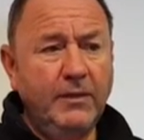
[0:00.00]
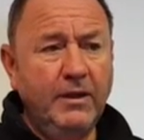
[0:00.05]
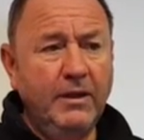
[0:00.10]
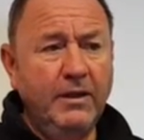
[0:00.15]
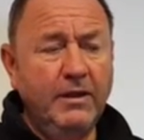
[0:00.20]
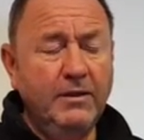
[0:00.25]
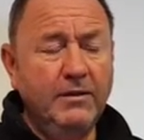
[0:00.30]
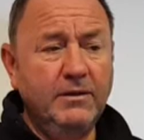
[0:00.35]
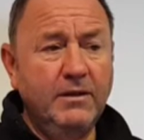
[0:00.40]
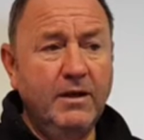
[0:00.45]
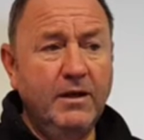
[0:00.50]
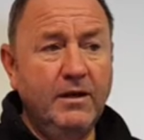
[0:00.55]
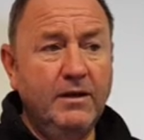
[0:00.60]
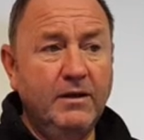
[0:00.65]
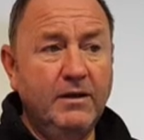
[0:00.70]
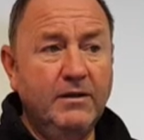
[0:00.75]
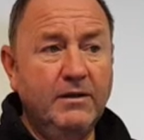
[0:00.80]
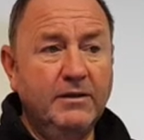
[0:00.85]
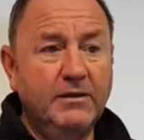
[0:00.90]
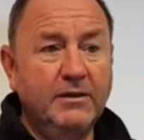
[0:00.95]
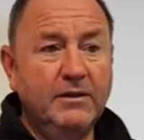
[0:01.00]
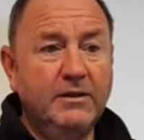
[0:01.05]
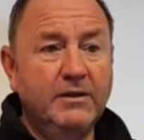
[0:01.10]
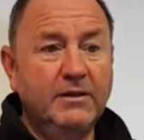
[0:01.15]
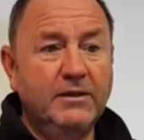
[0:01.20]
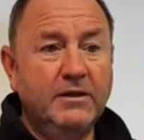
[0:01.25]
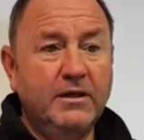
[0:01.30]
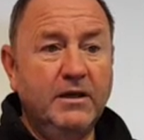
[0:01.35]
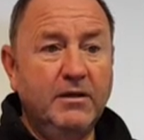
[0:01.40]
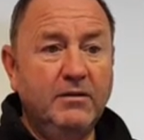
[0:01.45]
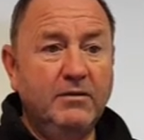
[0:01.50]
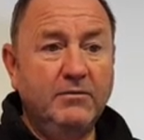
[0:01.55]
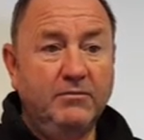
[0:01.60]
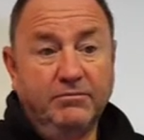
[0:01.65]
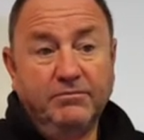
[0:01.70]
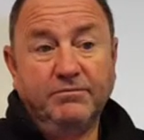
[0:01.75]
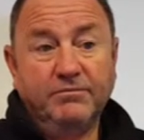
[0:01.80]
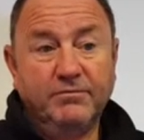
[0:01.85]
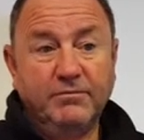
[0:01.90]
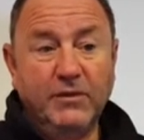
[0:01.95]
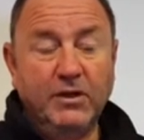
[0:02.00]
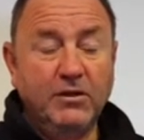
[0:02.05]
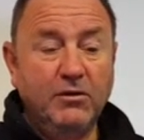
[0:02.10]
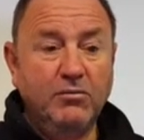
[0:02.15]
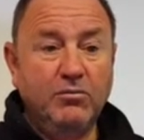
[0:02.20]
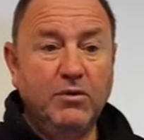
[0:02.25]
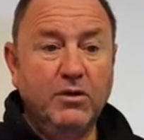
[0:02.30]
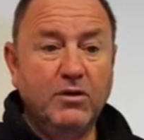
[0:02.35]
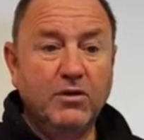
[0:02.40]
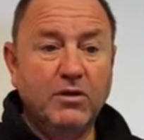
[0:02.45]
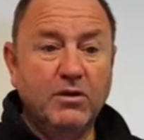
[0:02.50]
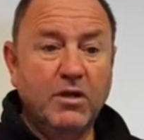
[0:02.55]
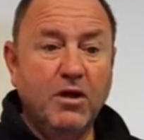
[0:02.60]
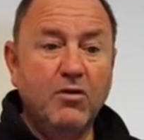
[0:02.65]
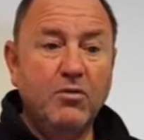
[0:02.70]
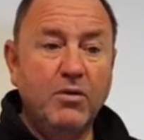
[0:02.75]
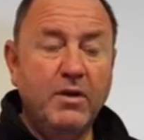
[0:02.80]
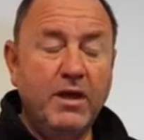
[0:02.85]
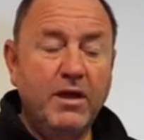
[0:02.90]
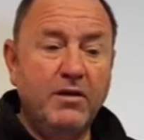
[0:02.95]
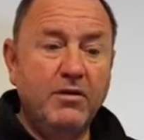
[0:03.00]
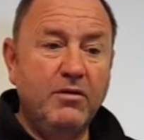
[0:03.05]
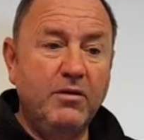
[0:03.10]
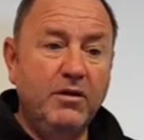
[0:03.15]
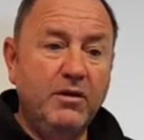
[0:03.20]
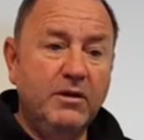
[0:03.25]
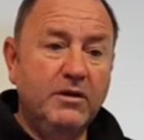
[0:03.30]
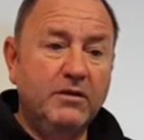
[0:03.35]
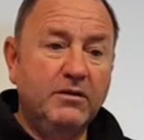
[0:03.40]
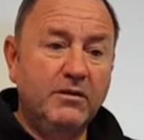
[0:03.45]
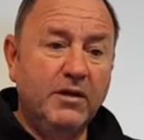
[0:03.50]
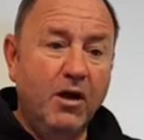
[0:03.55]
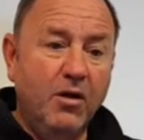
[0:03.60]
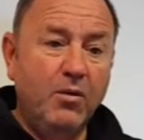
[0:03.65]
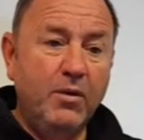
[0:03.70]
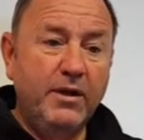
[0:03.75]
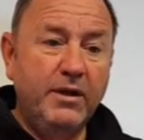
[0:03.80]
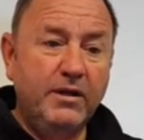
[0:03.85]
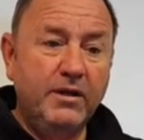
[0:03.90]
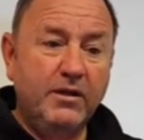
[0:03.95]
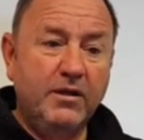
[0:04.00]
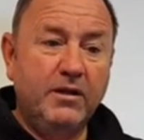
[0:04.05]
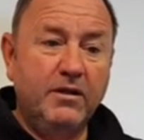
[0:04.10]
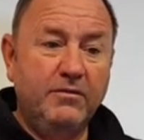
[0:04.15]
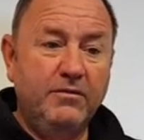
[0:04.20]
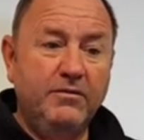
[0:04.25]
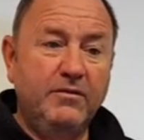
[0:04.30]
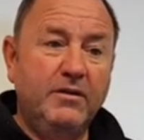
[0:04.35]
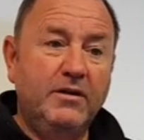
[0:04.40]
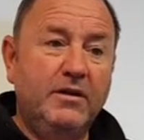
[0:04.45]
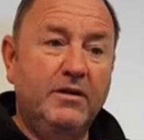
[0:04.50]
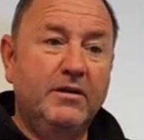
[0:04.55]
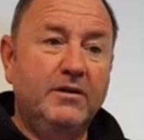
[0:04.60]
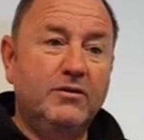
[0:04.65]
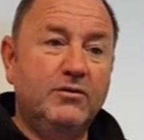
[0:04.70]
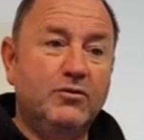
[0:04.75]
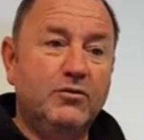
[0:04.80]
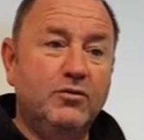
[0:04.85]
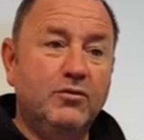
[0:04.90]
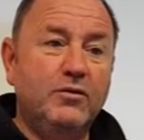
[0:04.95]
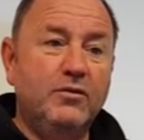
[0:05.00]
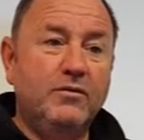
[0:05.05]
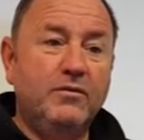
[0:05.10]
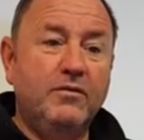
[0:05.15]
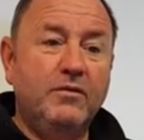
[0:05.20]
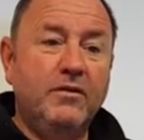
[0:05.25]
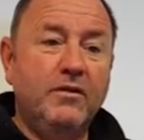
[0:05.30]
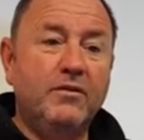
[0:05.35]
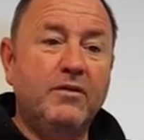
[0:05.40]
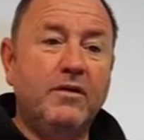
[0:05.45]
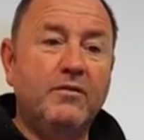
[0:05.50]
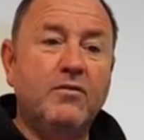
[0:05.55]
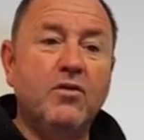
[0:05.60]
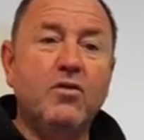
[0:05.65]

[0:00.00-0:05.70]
And uh, and you know we've got to go there knowing that they've scored, they've